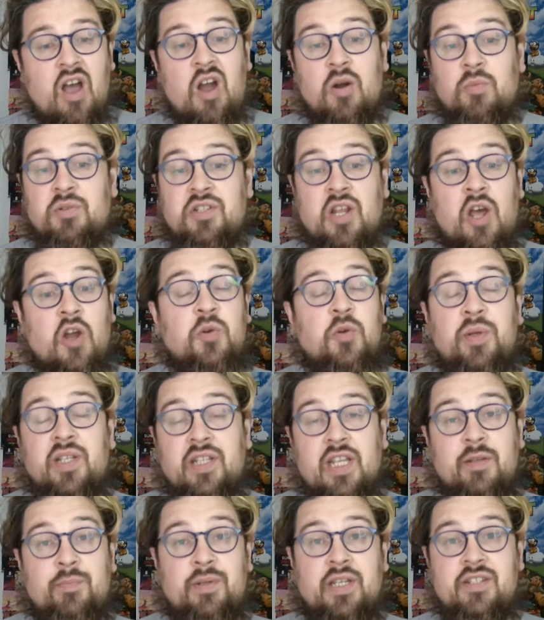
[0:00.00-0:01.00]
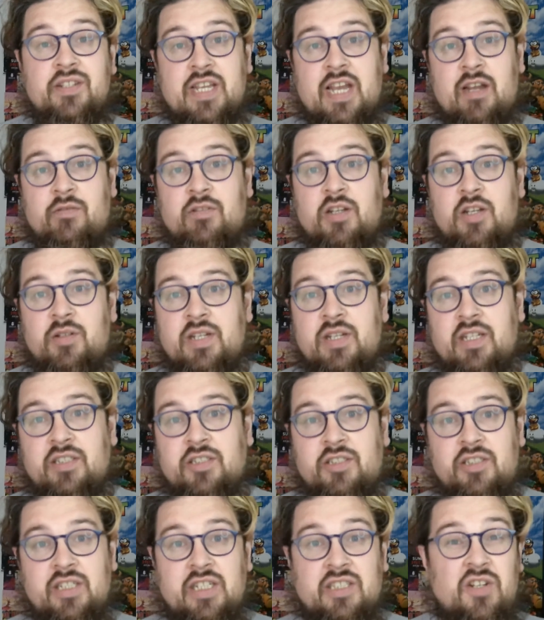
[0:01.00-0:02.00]
I was hoping they'd be a download
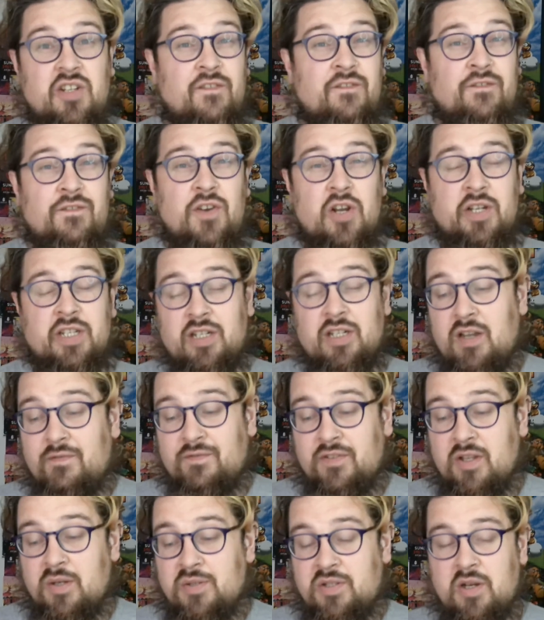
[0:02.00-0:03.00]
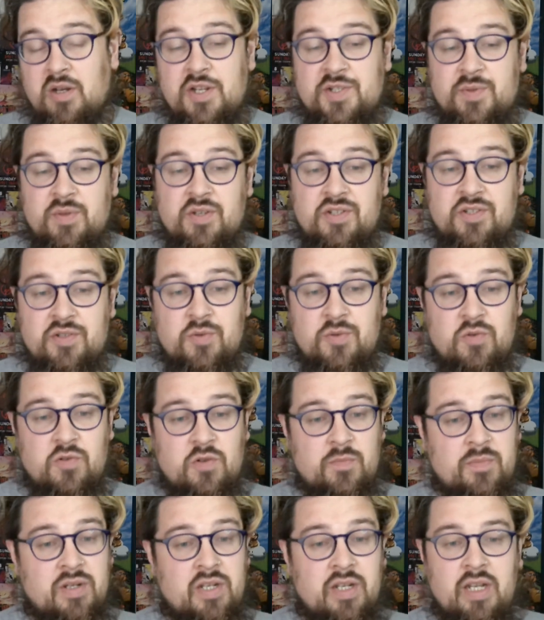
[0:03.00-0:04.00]
next year because I fucking loved those guys when I saw
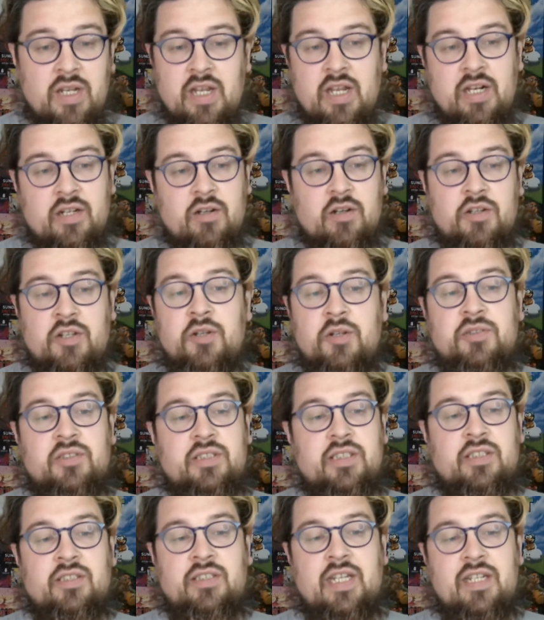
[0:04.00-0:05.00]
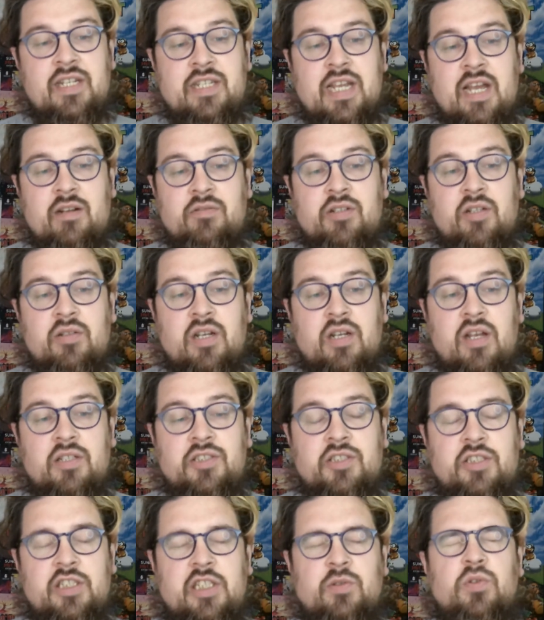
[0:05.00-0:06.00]
them. Their acoustic set of download
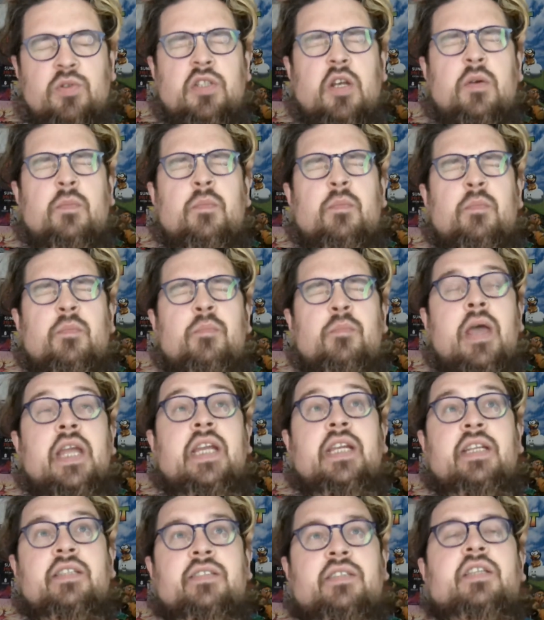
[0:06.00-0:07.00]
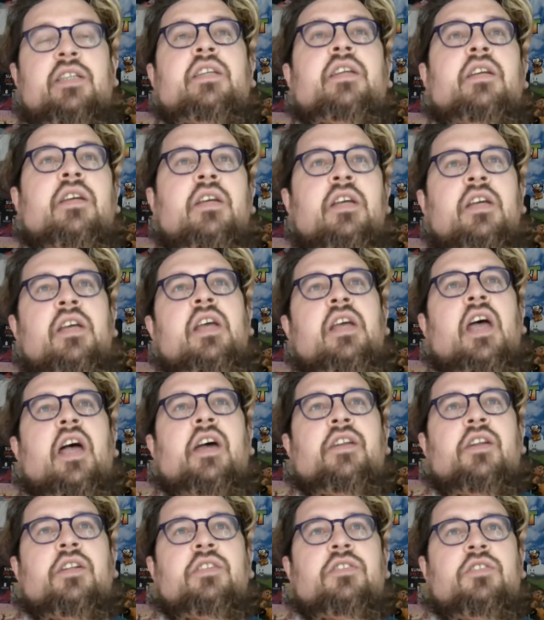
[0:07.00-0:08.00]
last year was amazing,
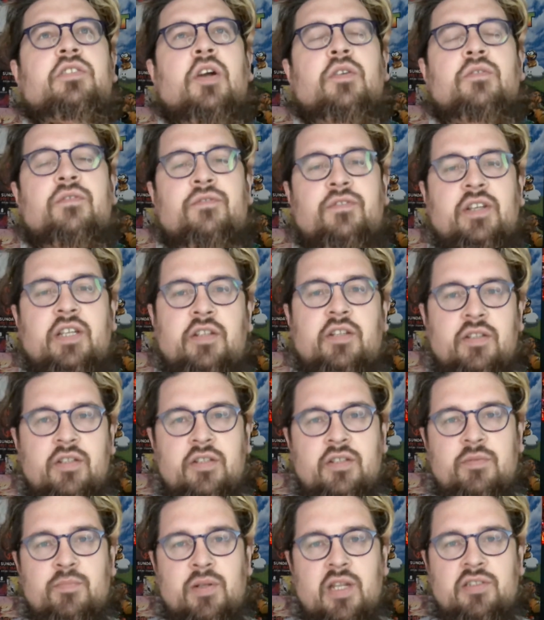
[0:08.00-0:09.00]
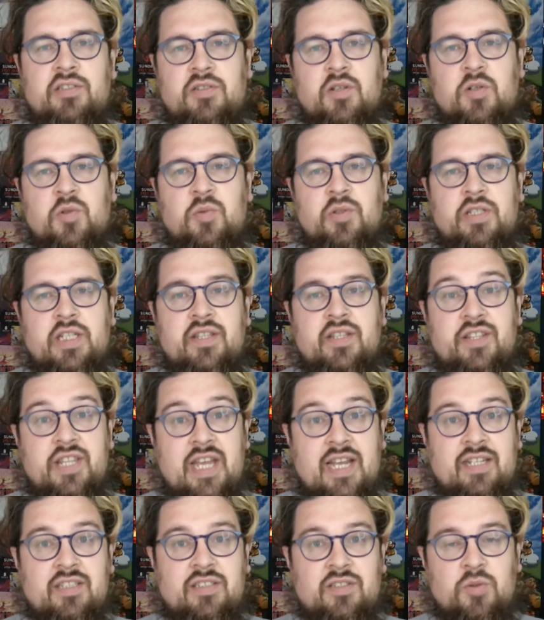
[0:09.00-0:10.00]
and I don't think that Bloodstock would get
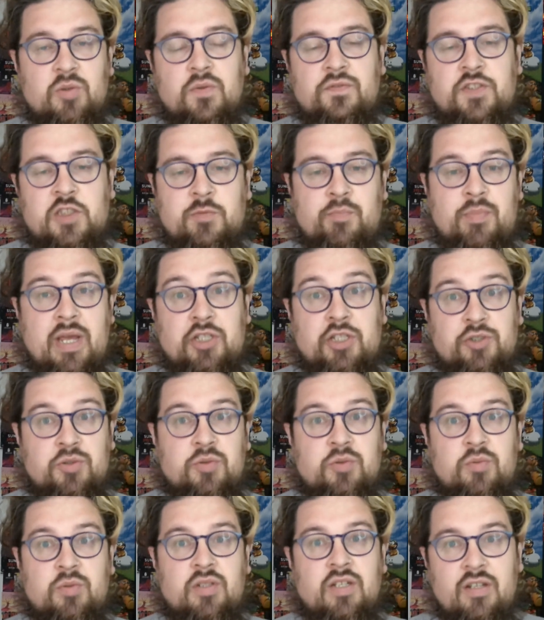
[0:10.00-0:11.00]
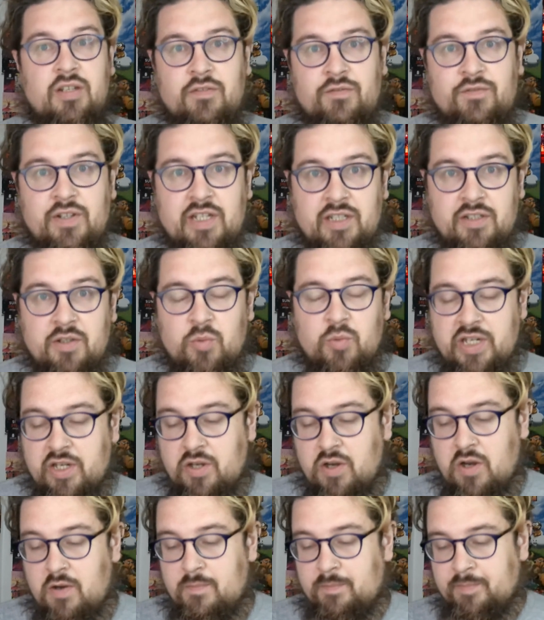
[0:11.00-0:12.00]
that sort of special thing that we
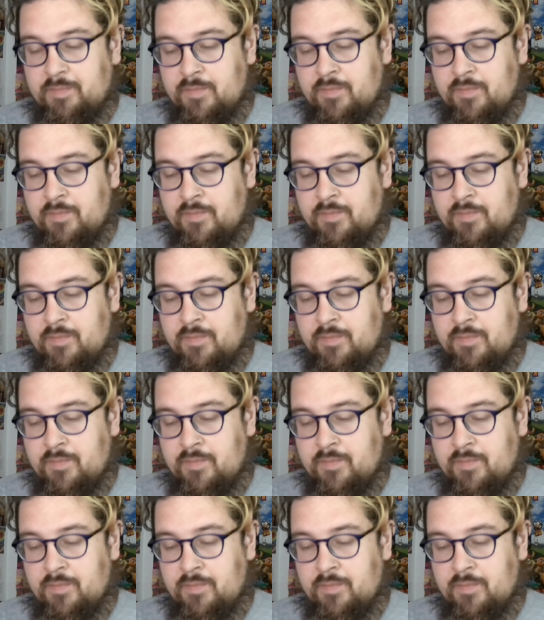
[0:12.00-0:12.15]
got.